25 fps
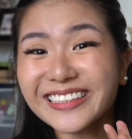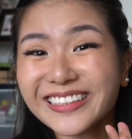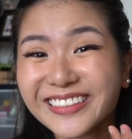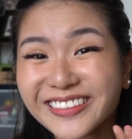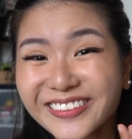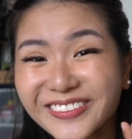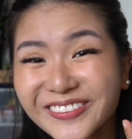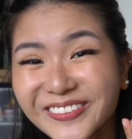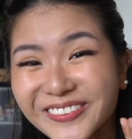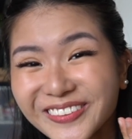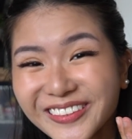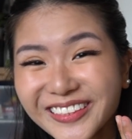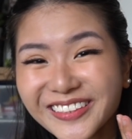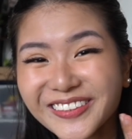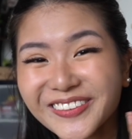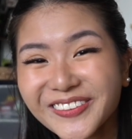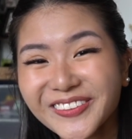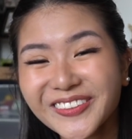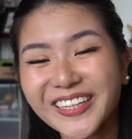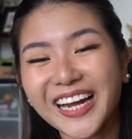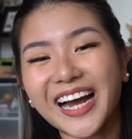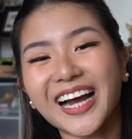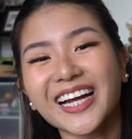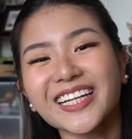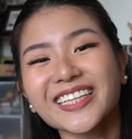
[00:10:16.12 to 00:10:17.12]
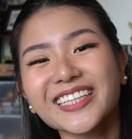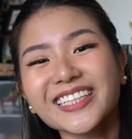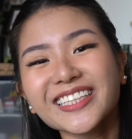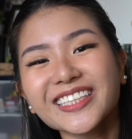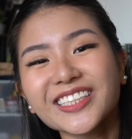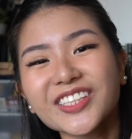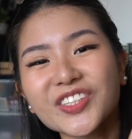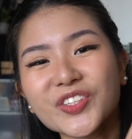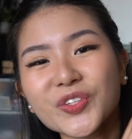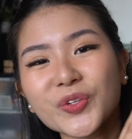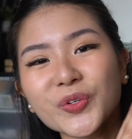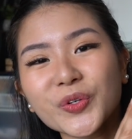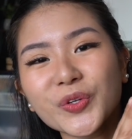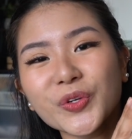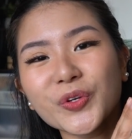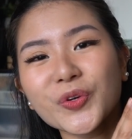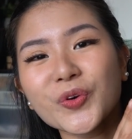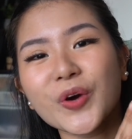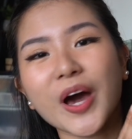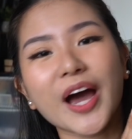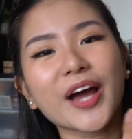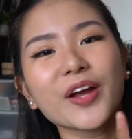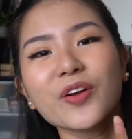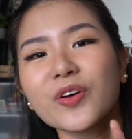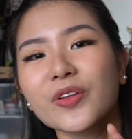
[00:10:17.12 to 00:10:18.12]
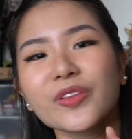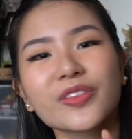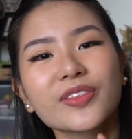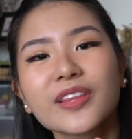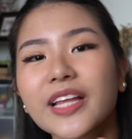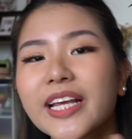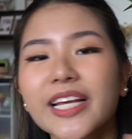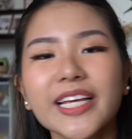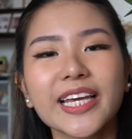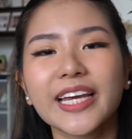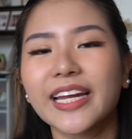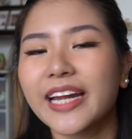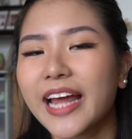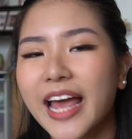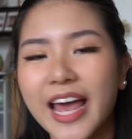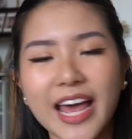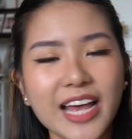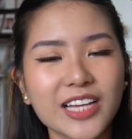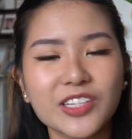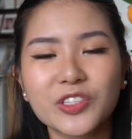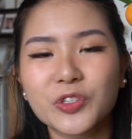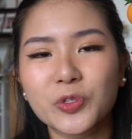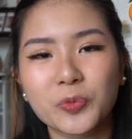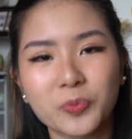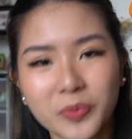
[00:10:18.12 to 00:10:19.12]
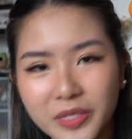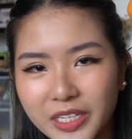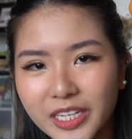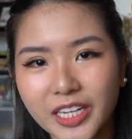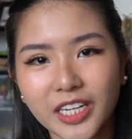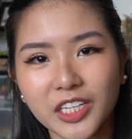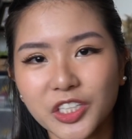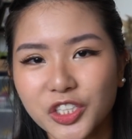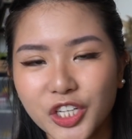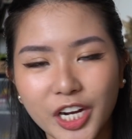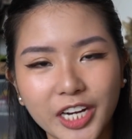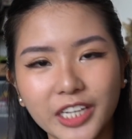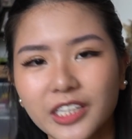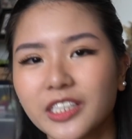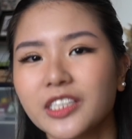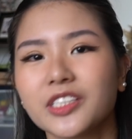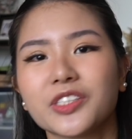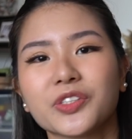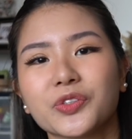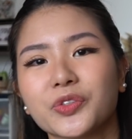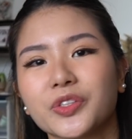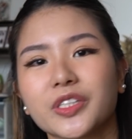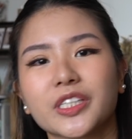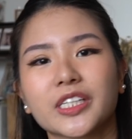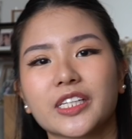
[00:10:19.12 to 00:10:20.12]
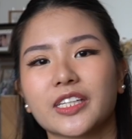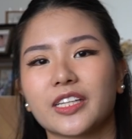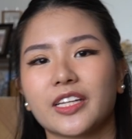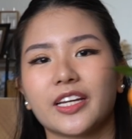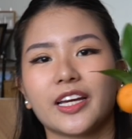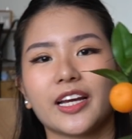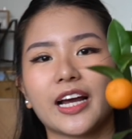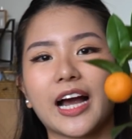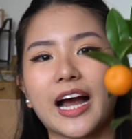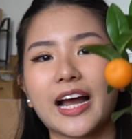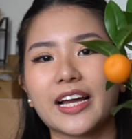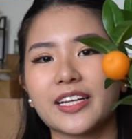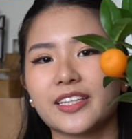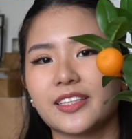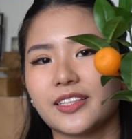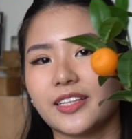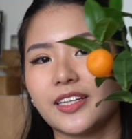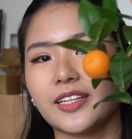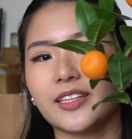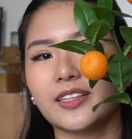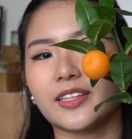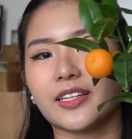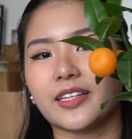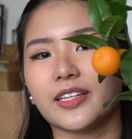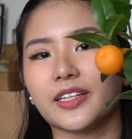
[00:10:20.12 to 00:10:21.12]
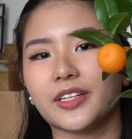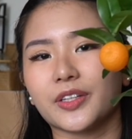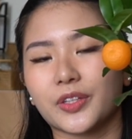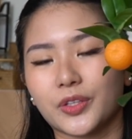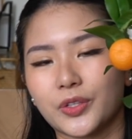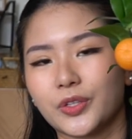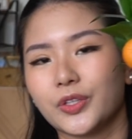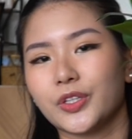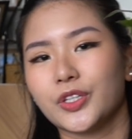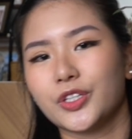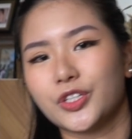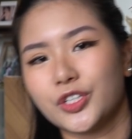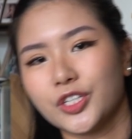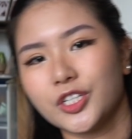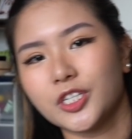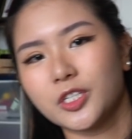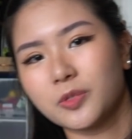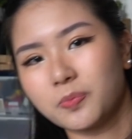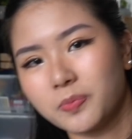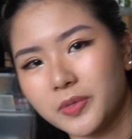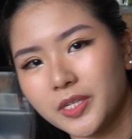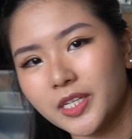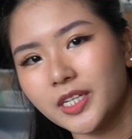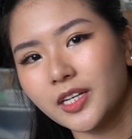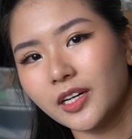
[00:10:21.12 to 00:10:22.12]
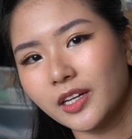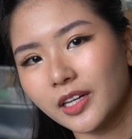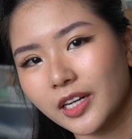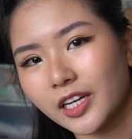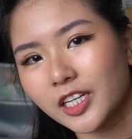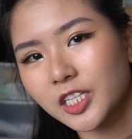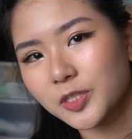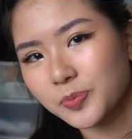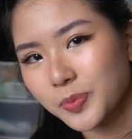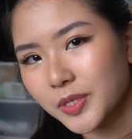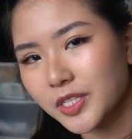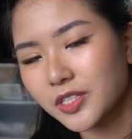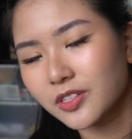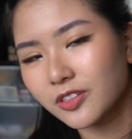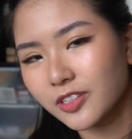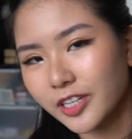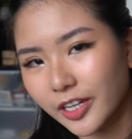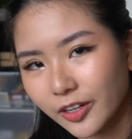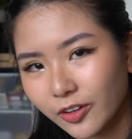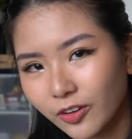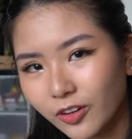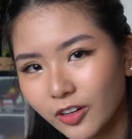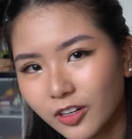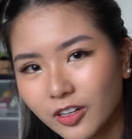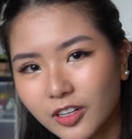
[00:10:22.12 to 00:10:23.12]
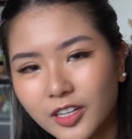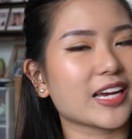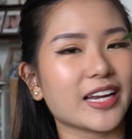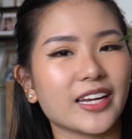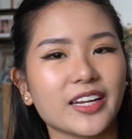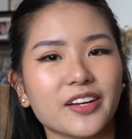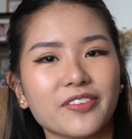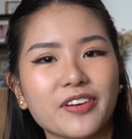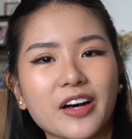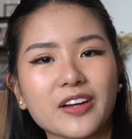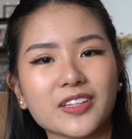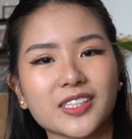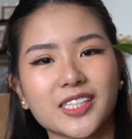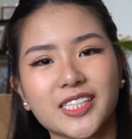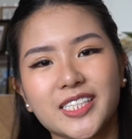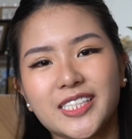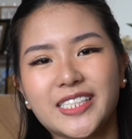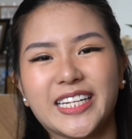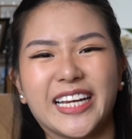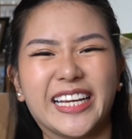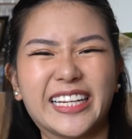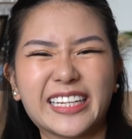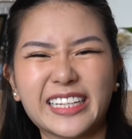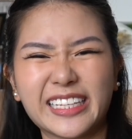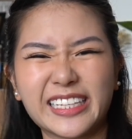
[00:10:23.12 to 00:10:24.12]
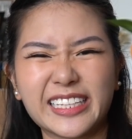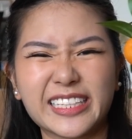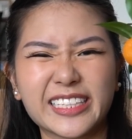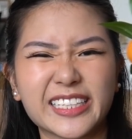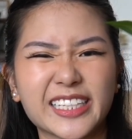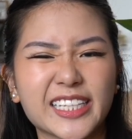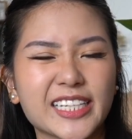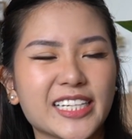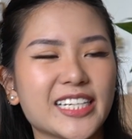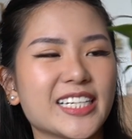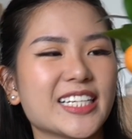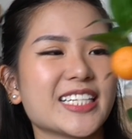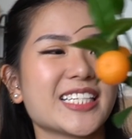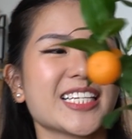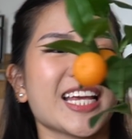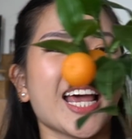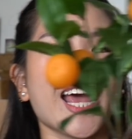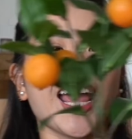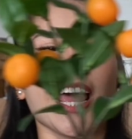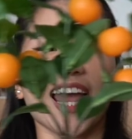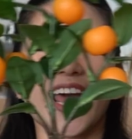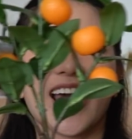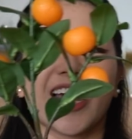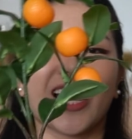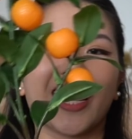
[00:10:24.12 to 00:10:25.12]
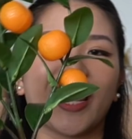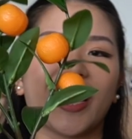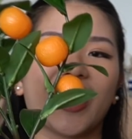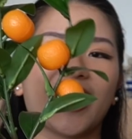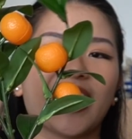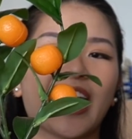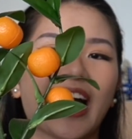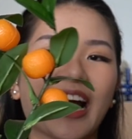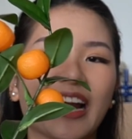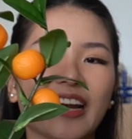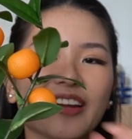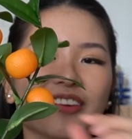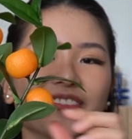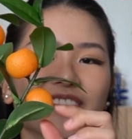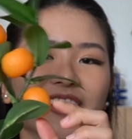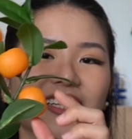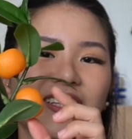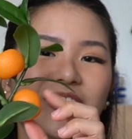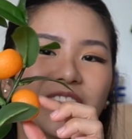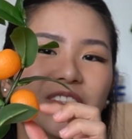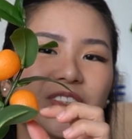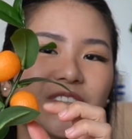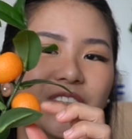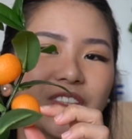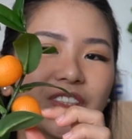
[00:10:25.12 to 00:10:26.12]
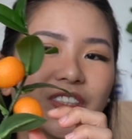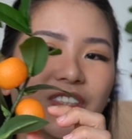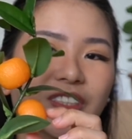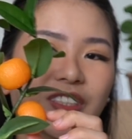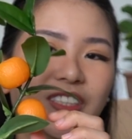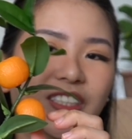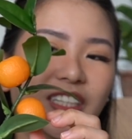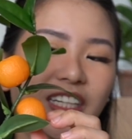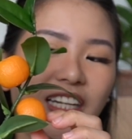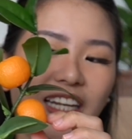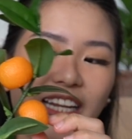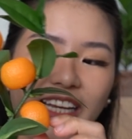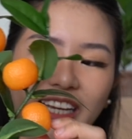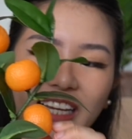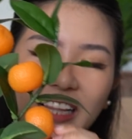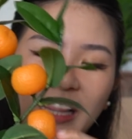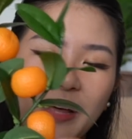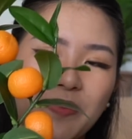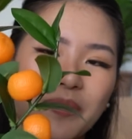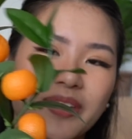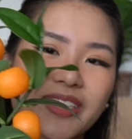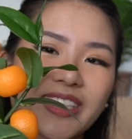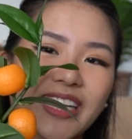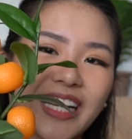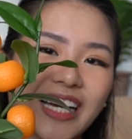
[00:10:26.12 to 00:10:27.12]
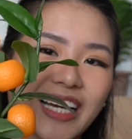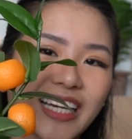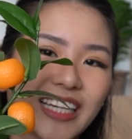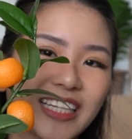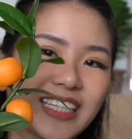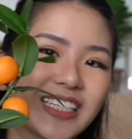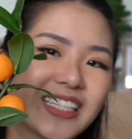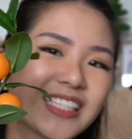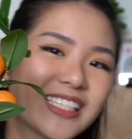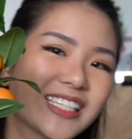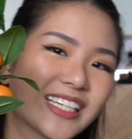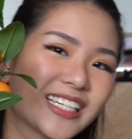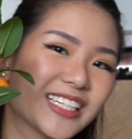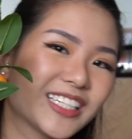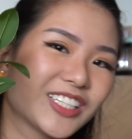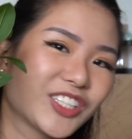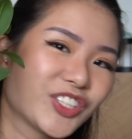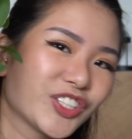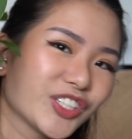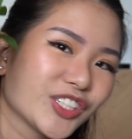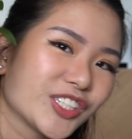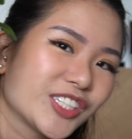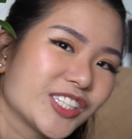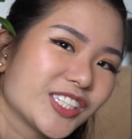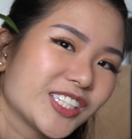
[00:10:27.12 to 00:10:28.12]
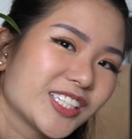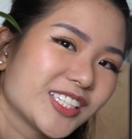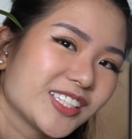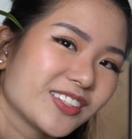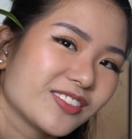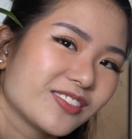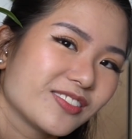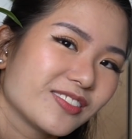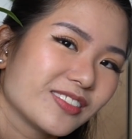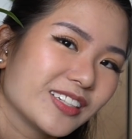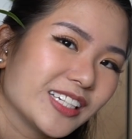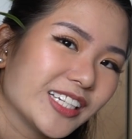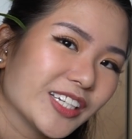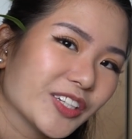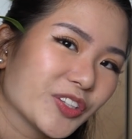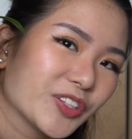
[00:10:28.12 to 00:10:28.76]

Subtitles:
it so cute? I think it's so cute. I don't think it has to be a Chinese New Year thing. I think that it could just be a nice piece of decor. I love how stately it is, and I love the little like clementines, and it's just really